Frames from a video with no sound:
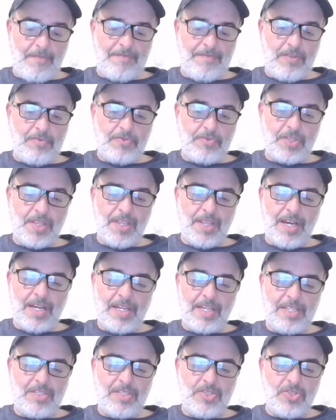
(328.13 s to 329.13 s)
a few
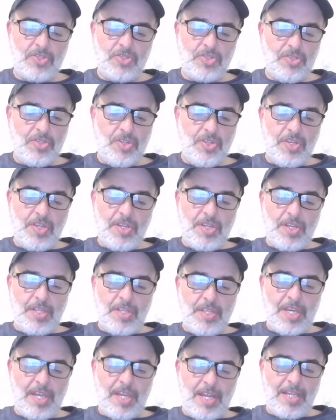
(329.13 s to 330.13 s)
slides
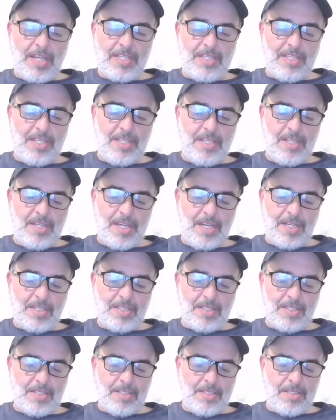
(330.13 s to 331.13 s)
that I did
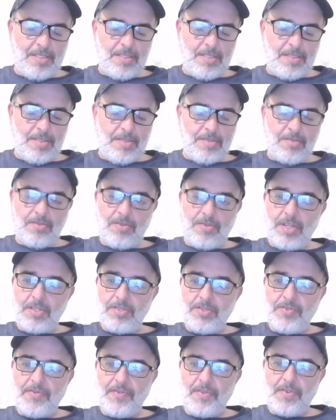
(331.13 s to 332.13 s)
not
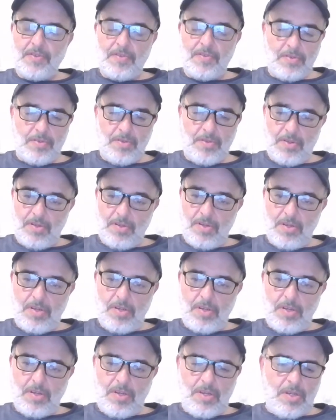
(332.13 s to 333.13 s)
transfer
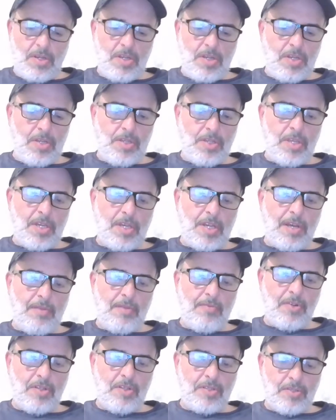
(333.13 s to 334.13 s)
that
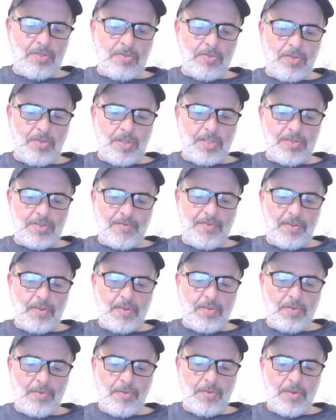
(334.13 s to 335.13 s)
I want to
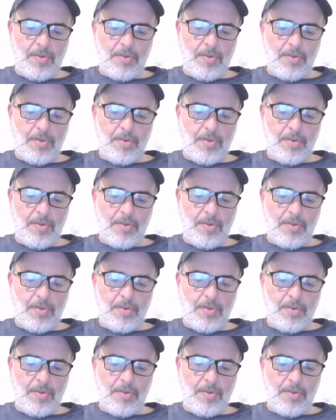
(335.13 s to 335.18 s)
transfer.